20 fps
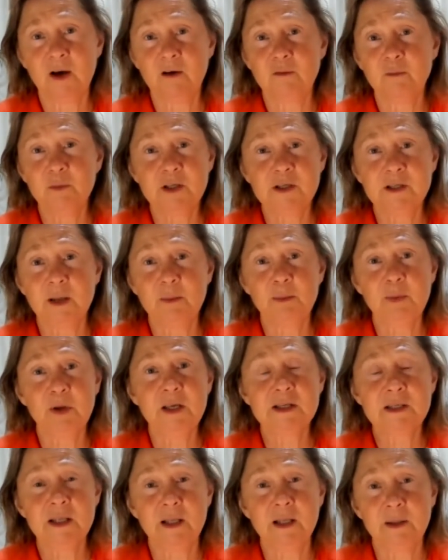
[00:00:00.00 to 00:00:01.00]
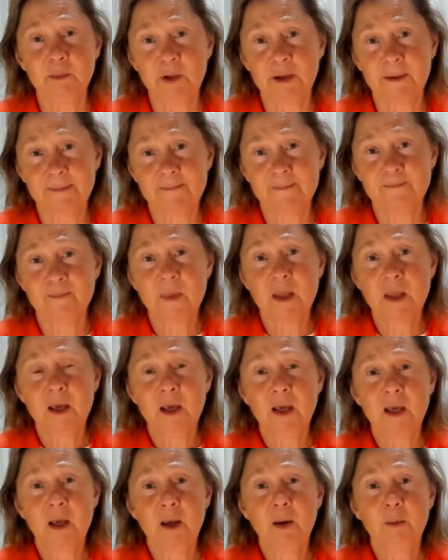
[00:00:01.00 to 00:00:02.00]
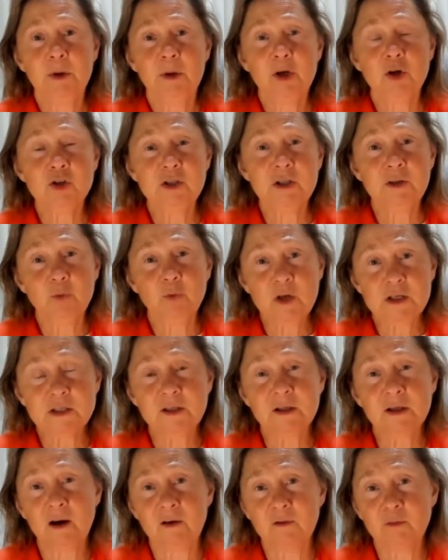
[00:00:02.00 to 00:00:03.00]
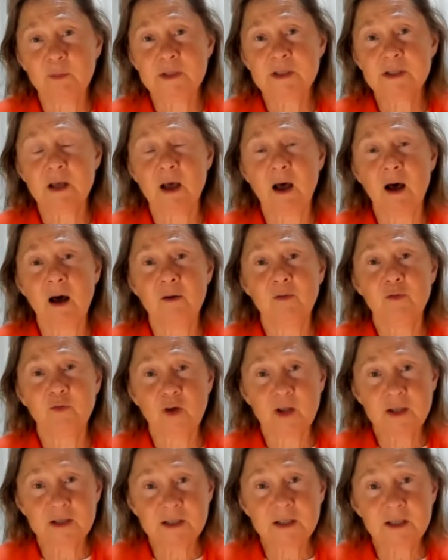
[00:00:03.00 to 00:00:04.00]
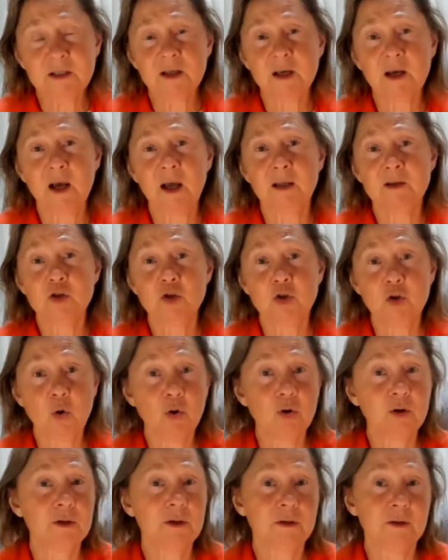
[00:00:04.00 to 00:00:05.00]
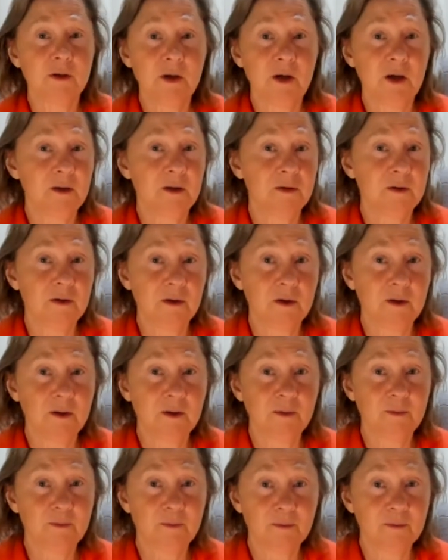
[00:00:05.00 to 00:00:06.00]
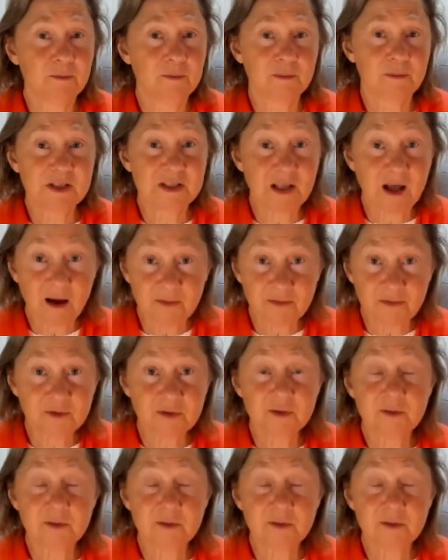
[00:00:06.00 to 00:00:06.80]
government is their biggest enemy because the Western governments are funded and stocked and uh, staffed